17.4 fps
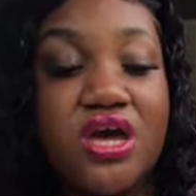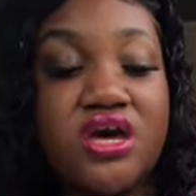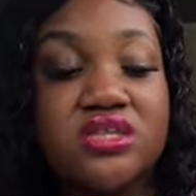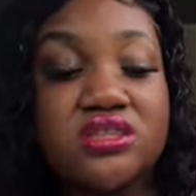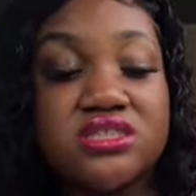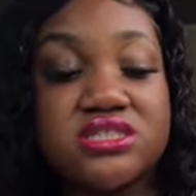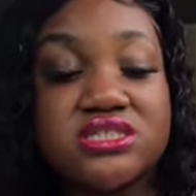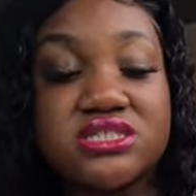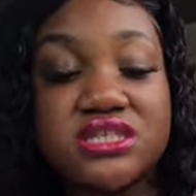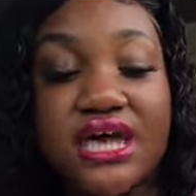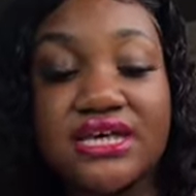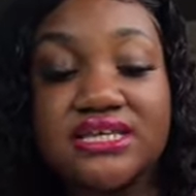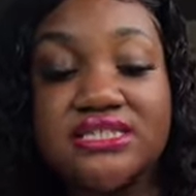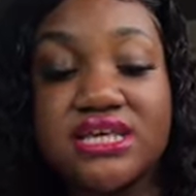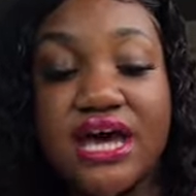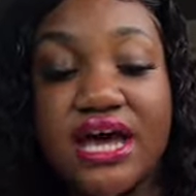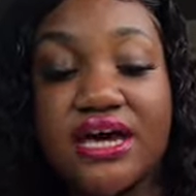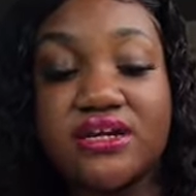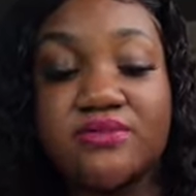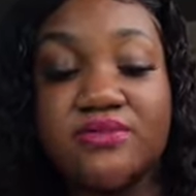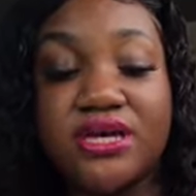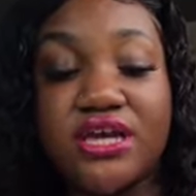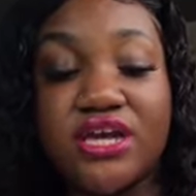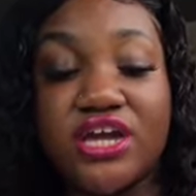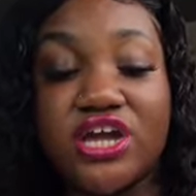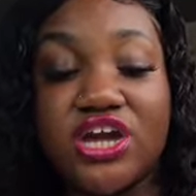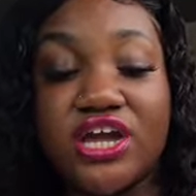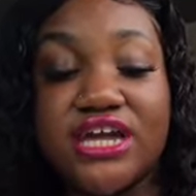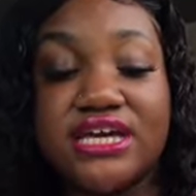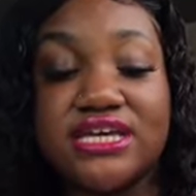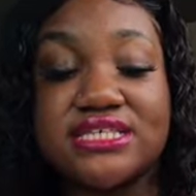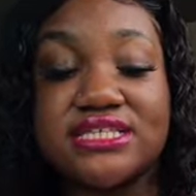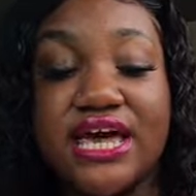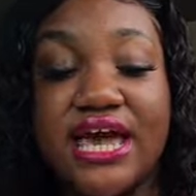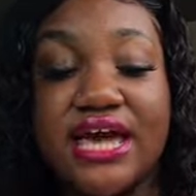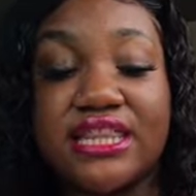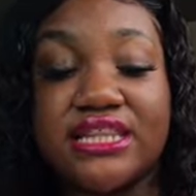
This next item here is a